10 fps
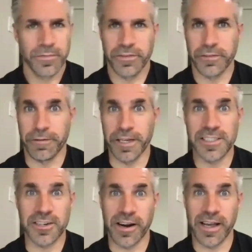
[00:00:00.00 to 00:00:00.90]
If it
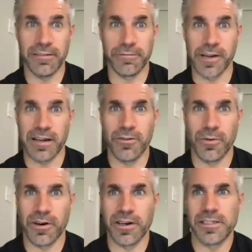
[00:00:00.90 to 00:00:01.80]
fits, great. If not, no
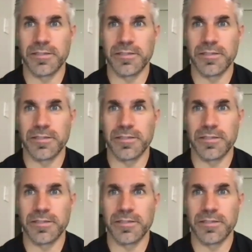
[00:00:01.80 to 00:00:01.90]
worries.